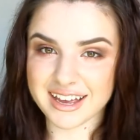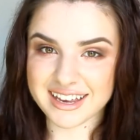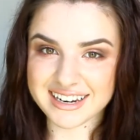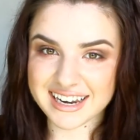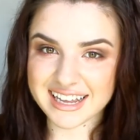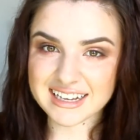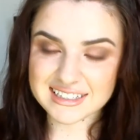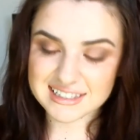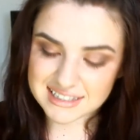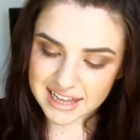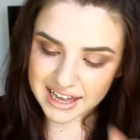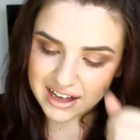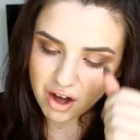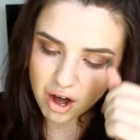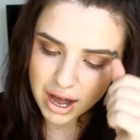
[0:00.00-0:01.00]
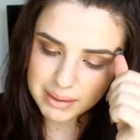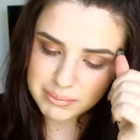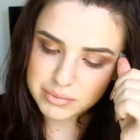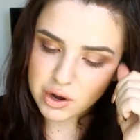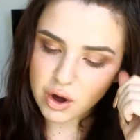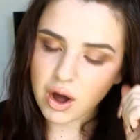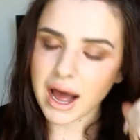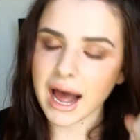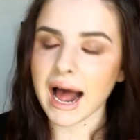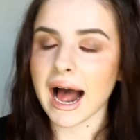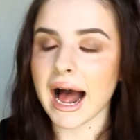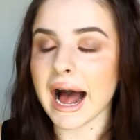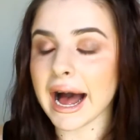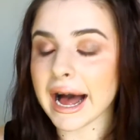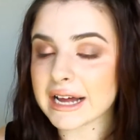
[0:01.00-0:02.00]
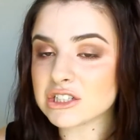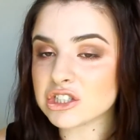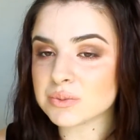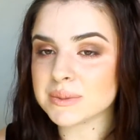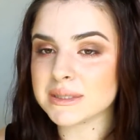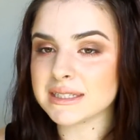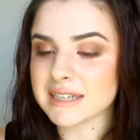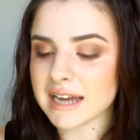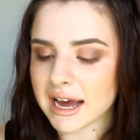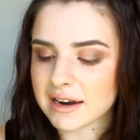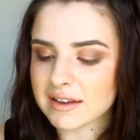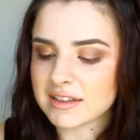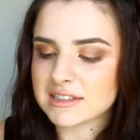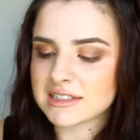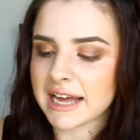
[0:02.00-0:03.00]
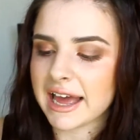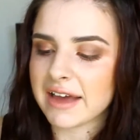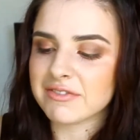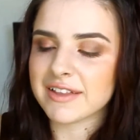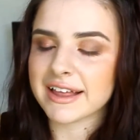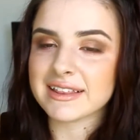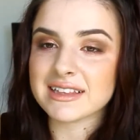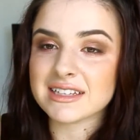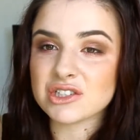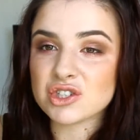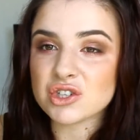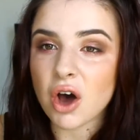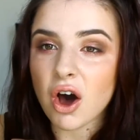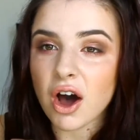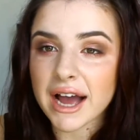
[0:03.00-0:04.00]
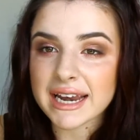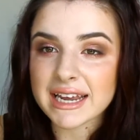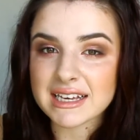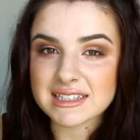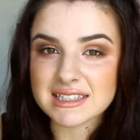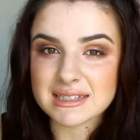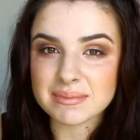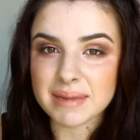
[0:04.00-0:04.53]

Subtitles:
Next thing, I'm not 100% out of this. I have like the tiniest